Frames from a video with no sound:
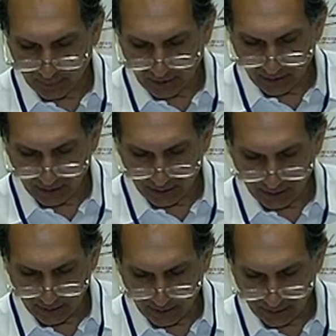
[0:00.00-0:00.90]
uh,
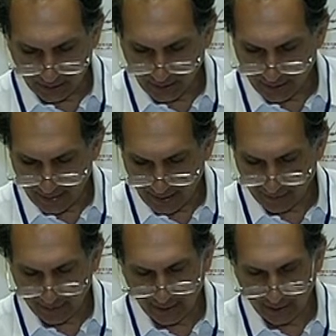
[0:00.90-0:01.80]
uh, in
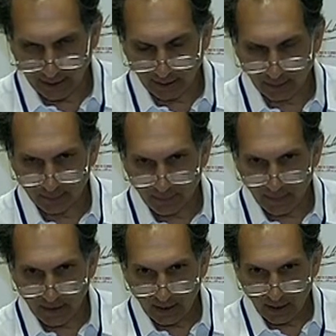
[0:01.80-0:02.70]
that thinking
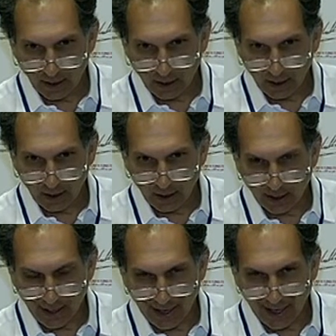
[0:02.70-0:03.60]

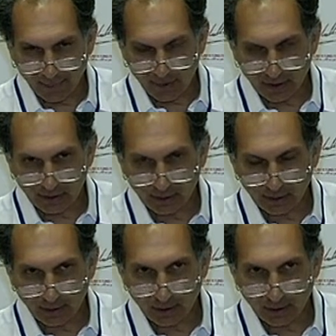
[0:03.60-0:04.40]
happened